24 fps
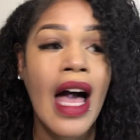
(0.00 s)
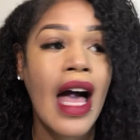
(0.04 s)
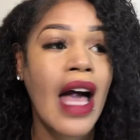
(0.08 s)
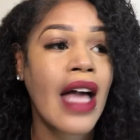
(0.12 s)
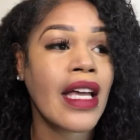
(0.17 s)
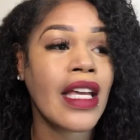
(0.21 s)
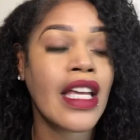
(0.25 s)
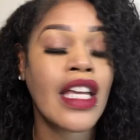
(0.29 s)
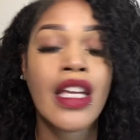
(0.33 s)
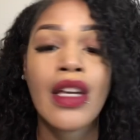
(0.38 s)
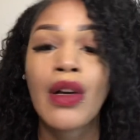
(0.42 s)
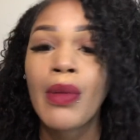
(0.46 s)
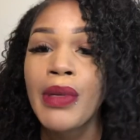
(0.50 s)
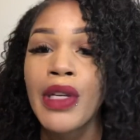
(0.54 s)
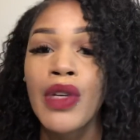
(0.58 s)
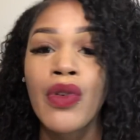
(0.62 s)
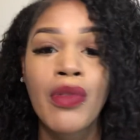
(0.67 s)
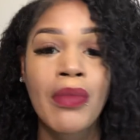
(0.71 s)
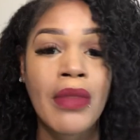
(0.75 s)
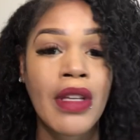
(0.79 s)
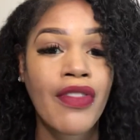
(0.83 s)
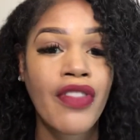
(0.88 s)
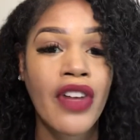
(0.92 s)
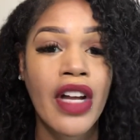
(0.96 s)
He'll be with
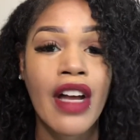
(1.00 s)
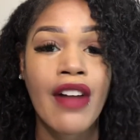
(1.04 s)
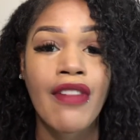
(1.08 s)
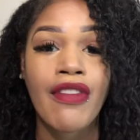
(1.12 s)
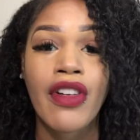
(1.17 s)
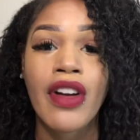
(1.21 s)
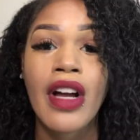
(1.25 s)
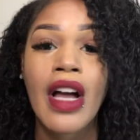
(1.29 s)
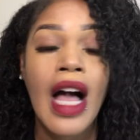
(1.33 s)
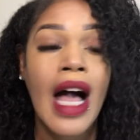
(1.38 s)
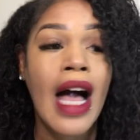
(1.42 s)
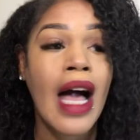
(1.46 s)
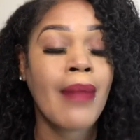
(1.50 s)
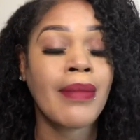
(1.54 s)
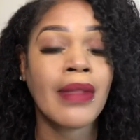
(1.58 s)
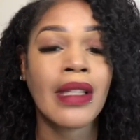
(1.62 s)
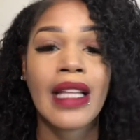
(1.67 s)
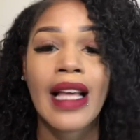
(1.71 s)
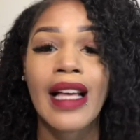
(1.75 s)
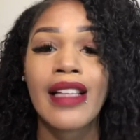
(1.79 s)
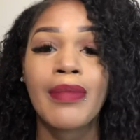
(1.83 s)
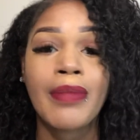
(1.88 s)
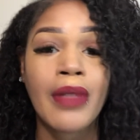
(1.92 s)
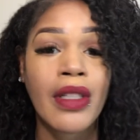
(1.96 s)
me forever. I'm the
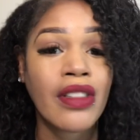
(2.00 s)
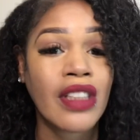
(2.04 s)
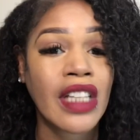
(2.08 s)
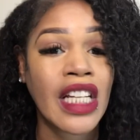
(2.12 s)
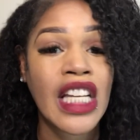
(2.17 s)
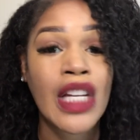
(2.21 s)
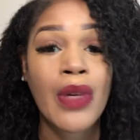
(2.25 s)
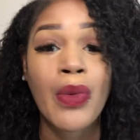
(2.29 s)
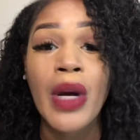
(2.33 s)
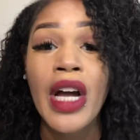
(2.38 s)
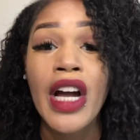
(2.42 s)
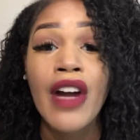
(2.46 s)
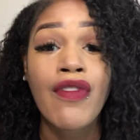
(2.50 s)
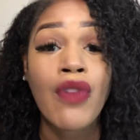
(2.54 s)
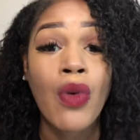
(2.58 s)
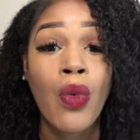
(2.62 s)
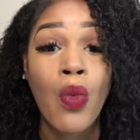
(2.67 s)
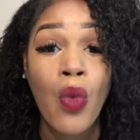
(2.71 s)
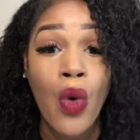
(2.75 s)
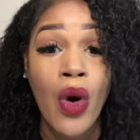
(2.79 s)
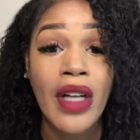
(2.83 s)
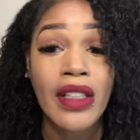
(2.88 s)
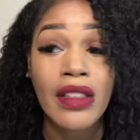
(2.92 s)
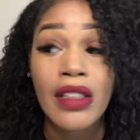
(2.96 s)
last person he will ever
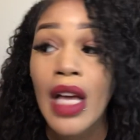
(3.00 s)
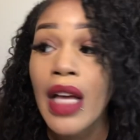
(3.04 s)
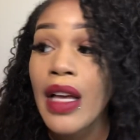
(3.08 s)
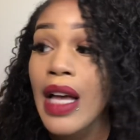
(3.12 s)
want.